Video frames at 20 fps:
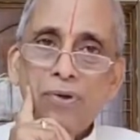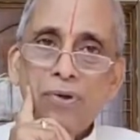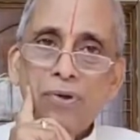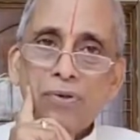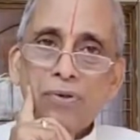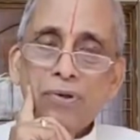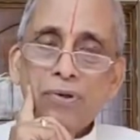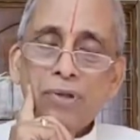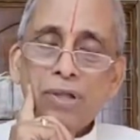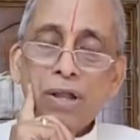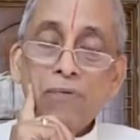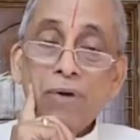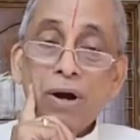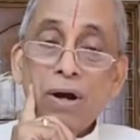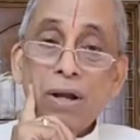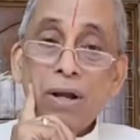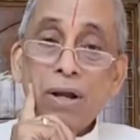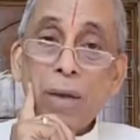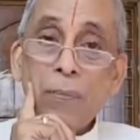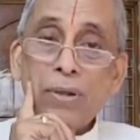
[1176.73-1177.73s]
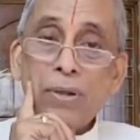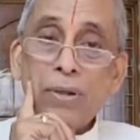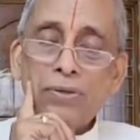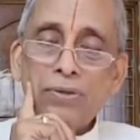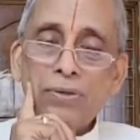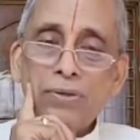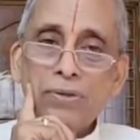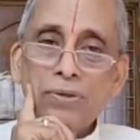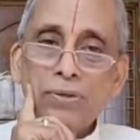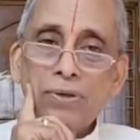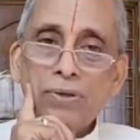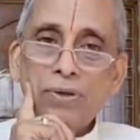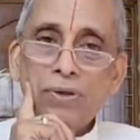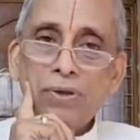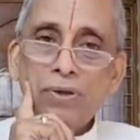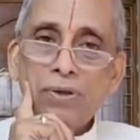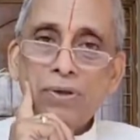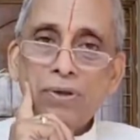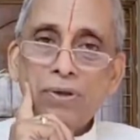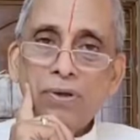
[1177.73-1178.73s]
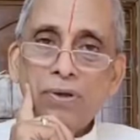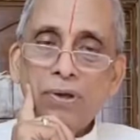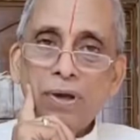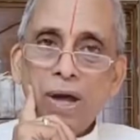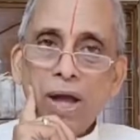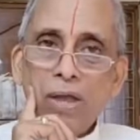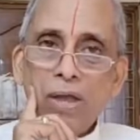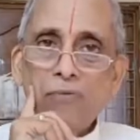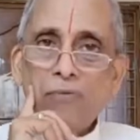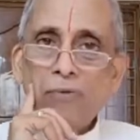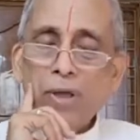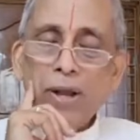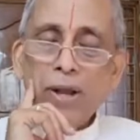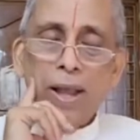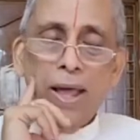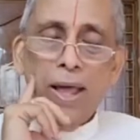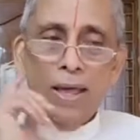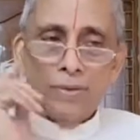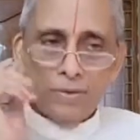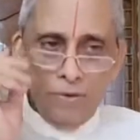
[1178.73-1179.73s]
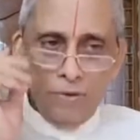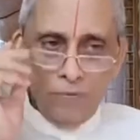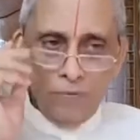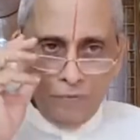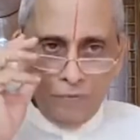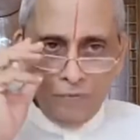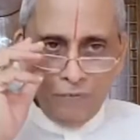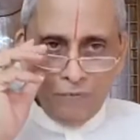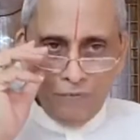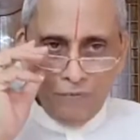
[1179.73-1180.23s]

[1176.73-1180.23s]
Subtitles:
So then what happens? I feel as if,